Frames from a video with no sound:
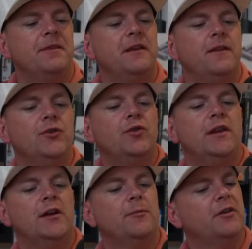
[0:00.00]
in the new
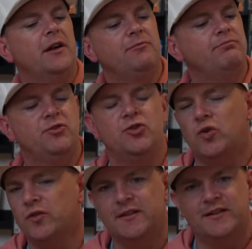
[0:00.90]
year, but I
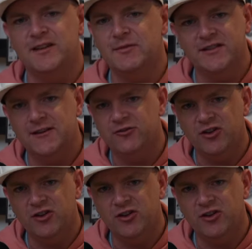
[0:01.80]
don't see myself